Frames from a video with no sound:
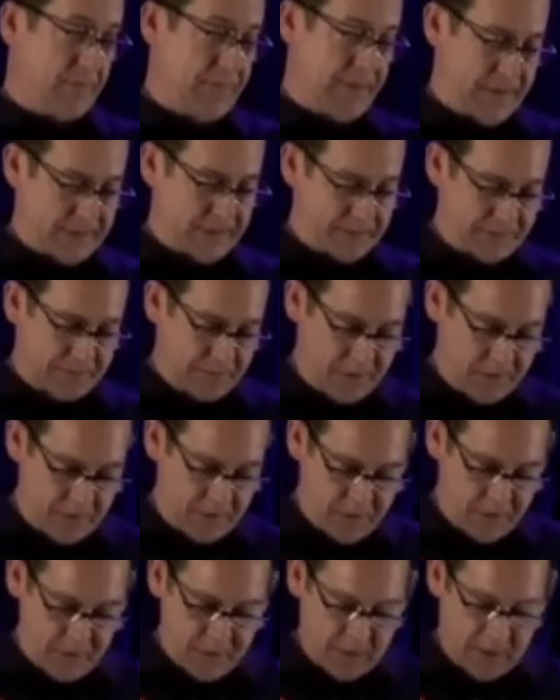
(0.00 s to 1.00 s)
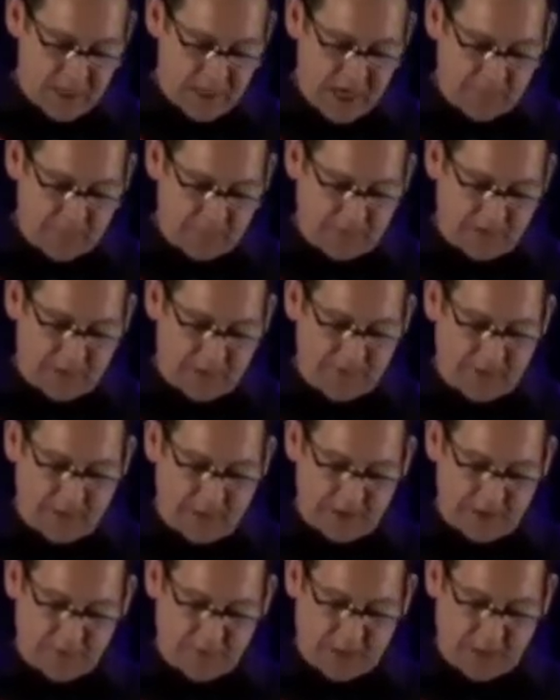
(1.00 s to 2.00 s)
opinions. I believe that
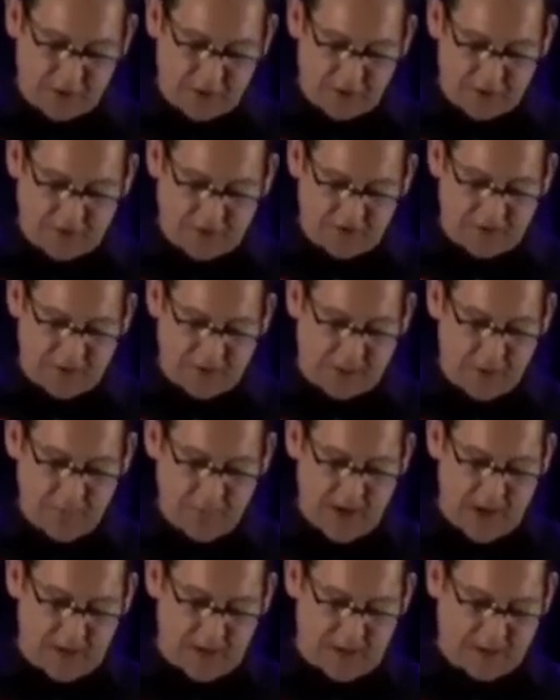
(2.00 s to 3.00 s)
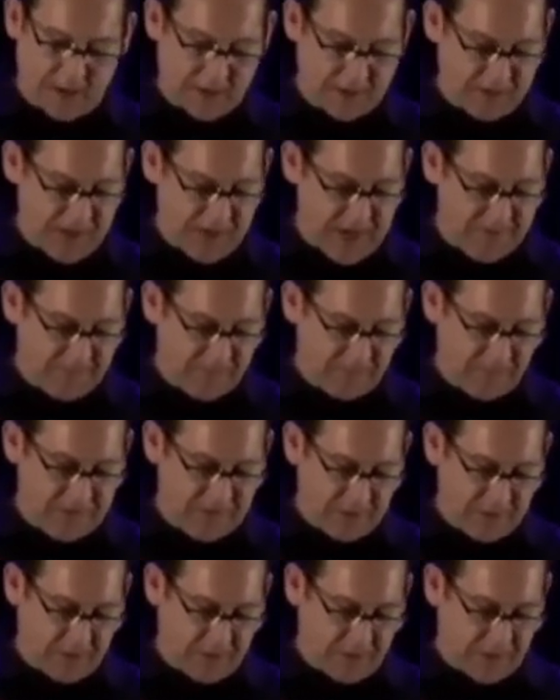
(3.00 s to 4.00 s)
history has shown us that humanity is ever
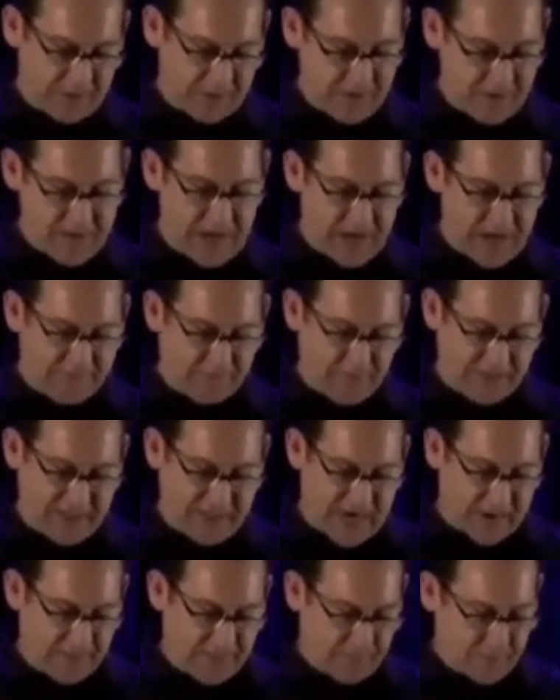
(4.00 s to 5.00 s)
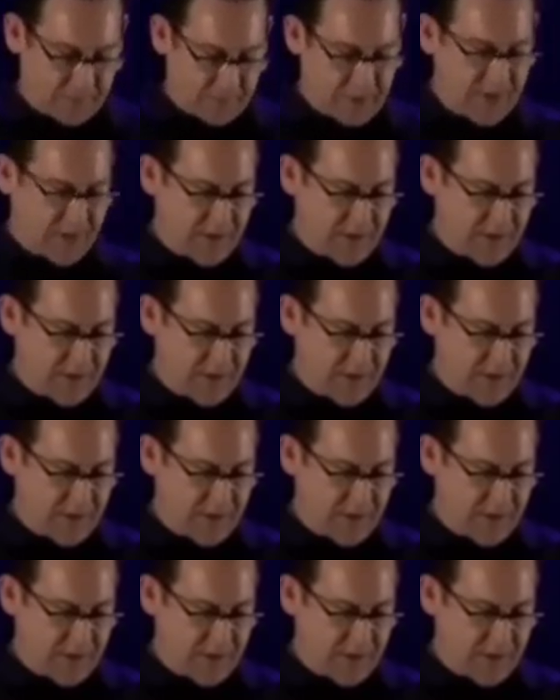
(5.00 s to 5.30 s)
resilient, ever adaptable,